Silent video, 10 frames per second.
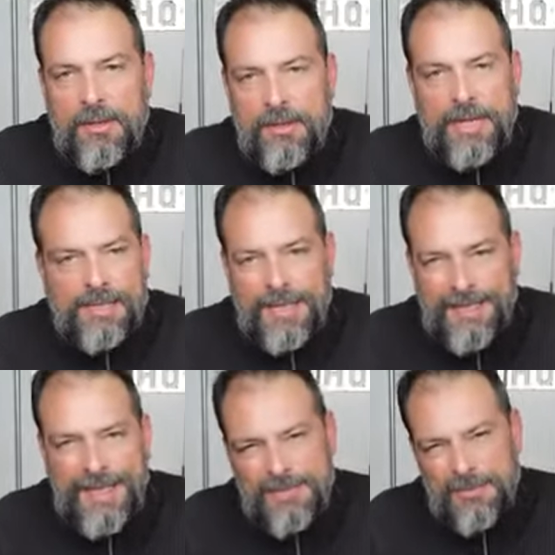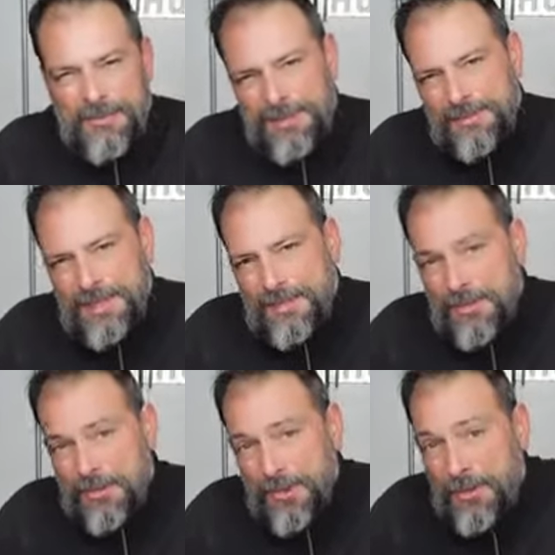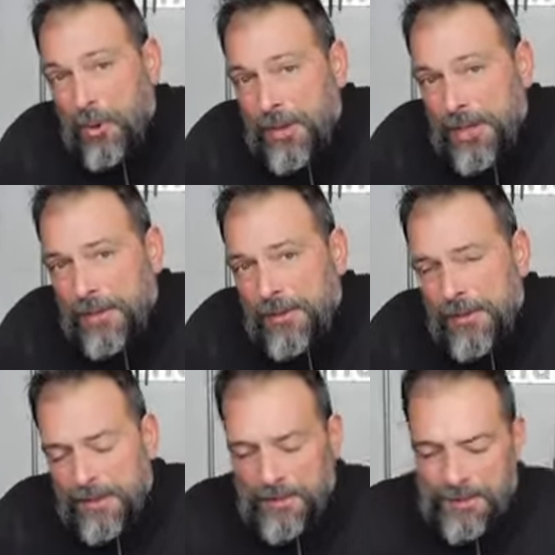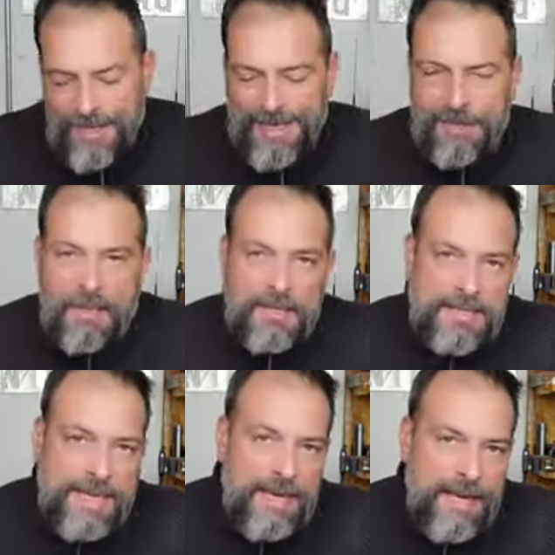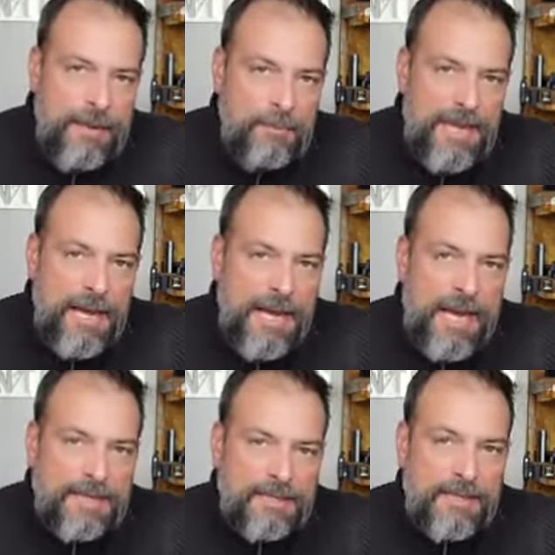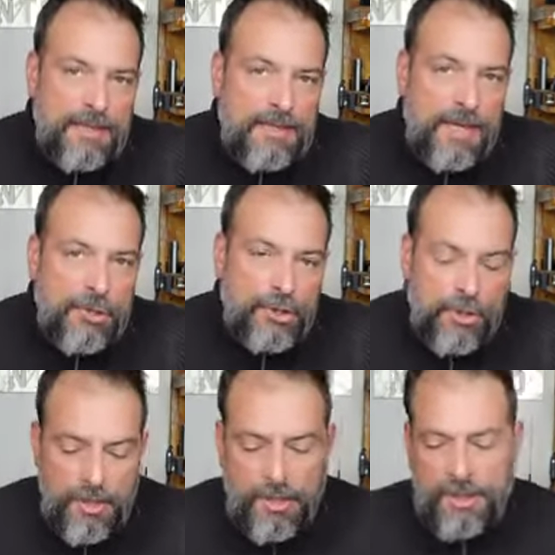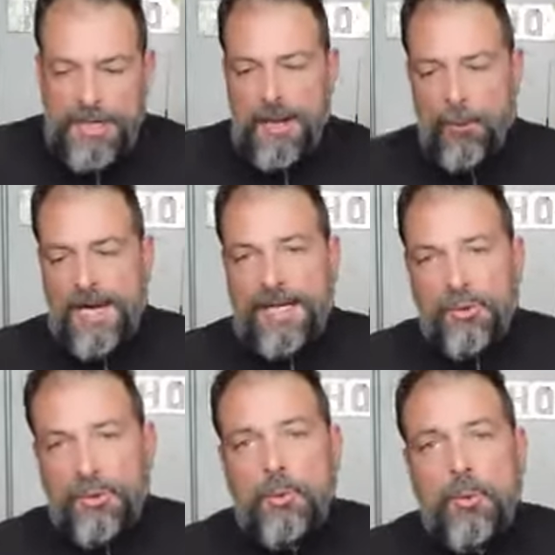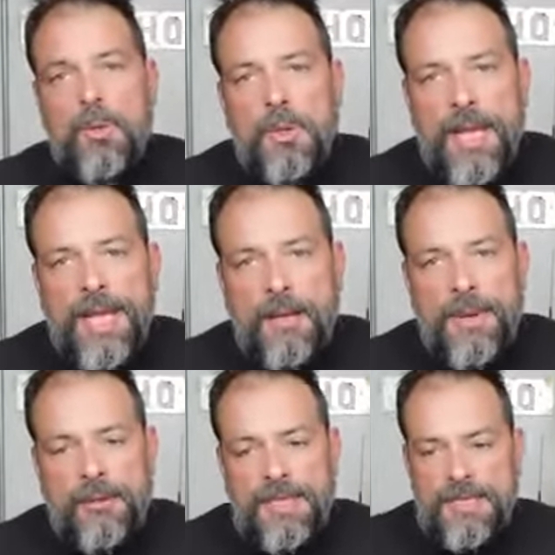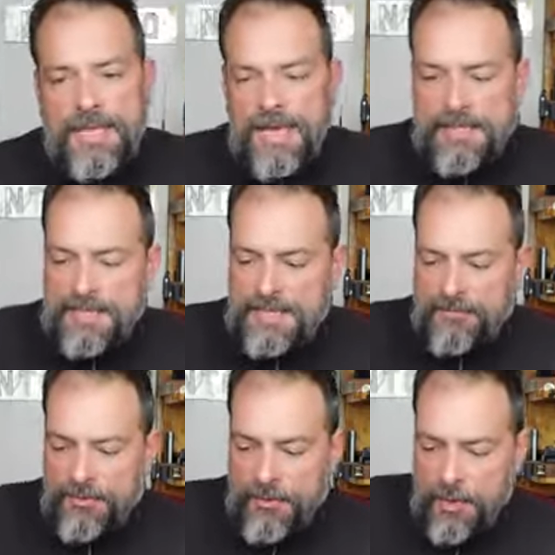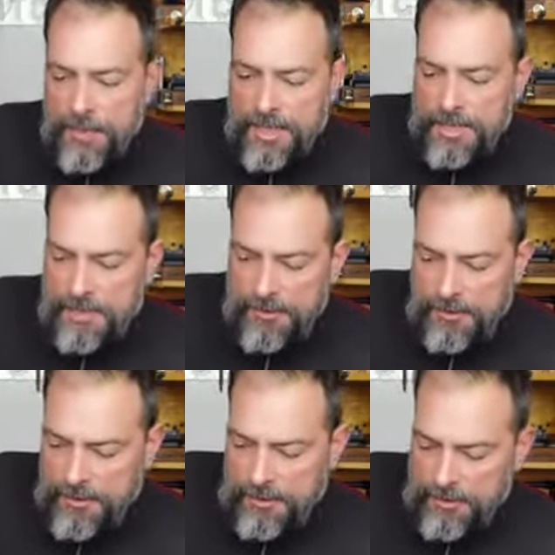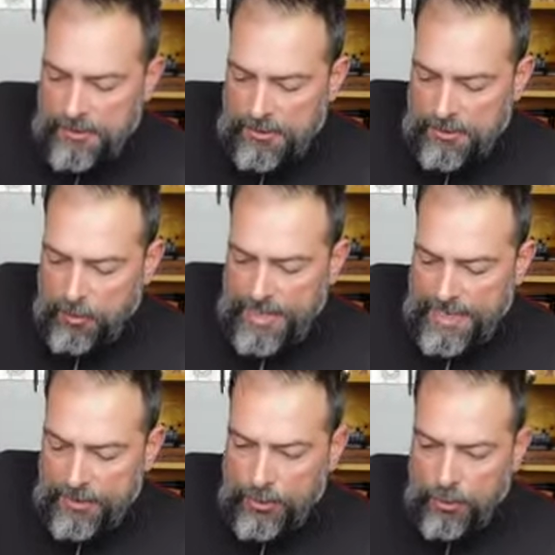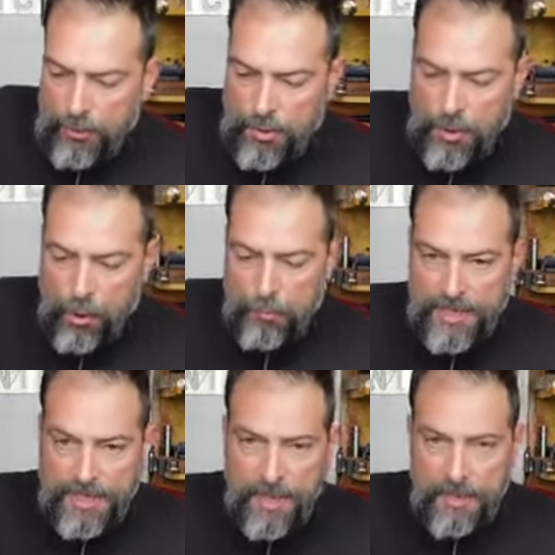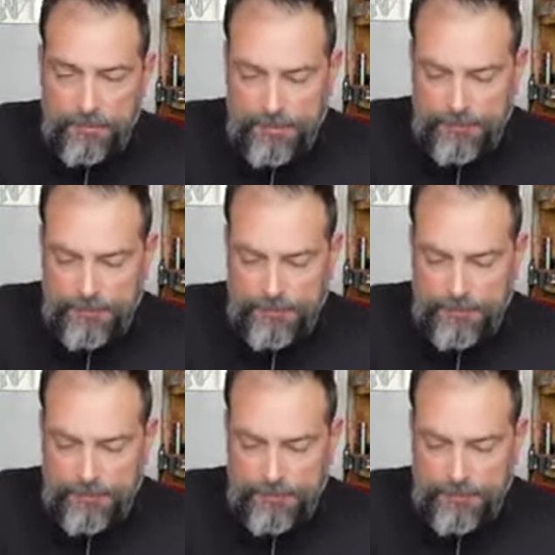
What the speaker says: things like that, so it's continually working. And it does get a bit hot to the touch. Now what I do like about this case is, if you notice, when I do open it up,